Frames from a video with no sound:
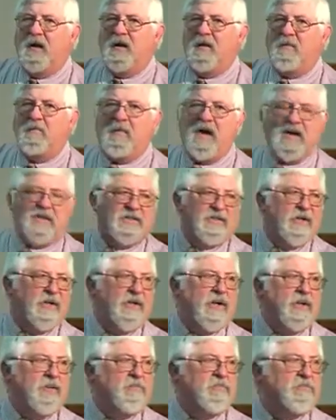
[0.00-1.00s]
My
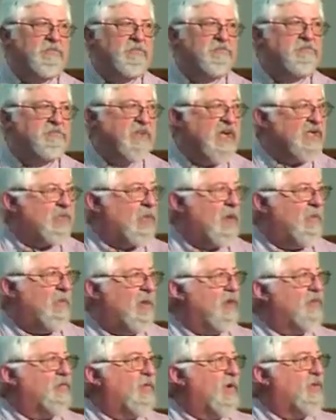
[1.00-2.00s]
son. That's what
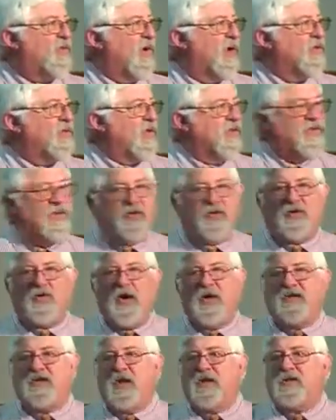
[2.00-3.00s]
most of our translations. Your
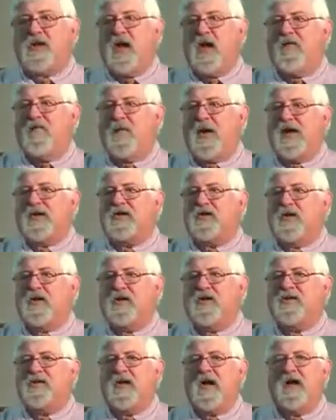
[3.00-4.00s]
translation have my son
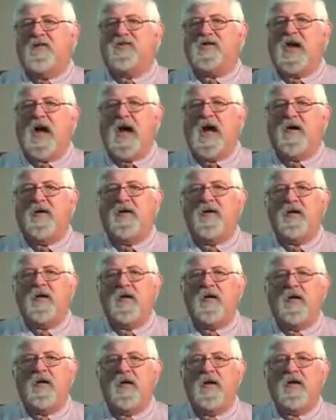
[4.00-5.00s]
or does it have child?
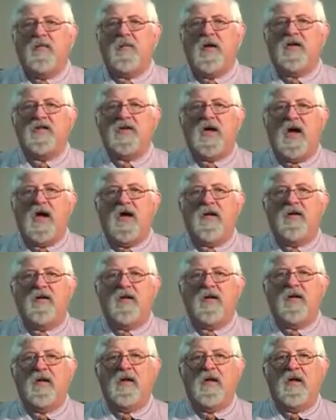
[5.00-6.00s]
My child.
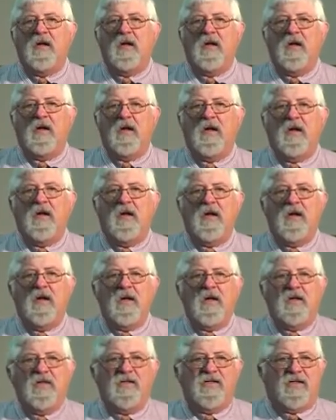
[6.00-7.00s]

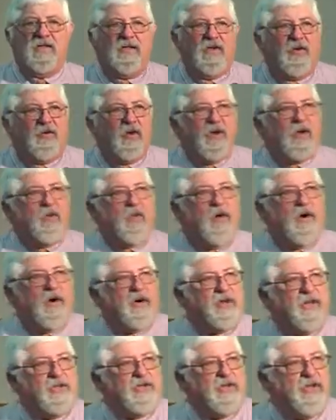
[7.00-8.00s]
You see, the Greek
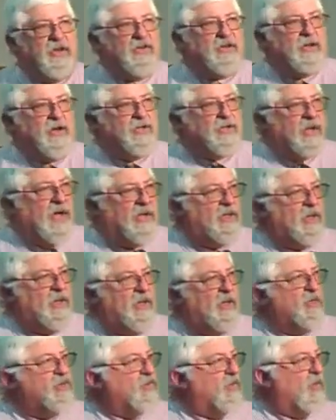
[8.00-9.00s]
word that's used there is not the
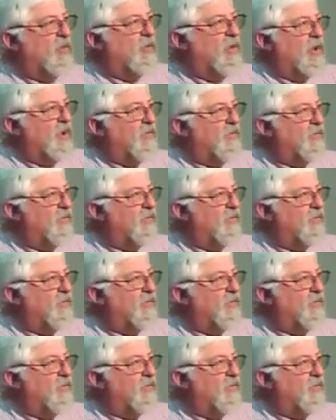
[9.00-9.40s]
usual word